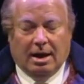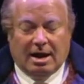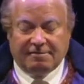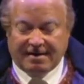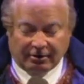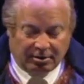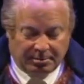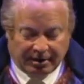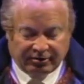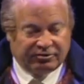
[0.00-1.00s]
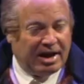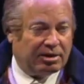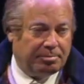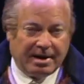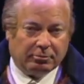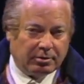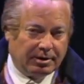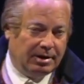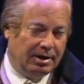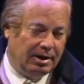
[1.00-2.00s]
And I found him on his deathbed,
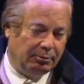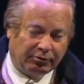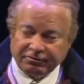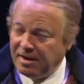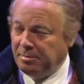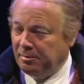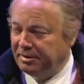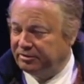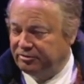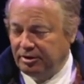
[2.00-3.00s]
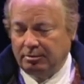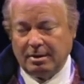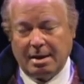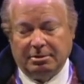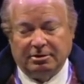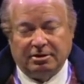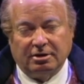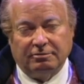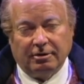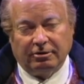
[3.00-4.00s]
where he was feeble but still able to
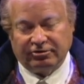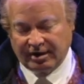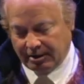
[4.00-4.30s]
converse,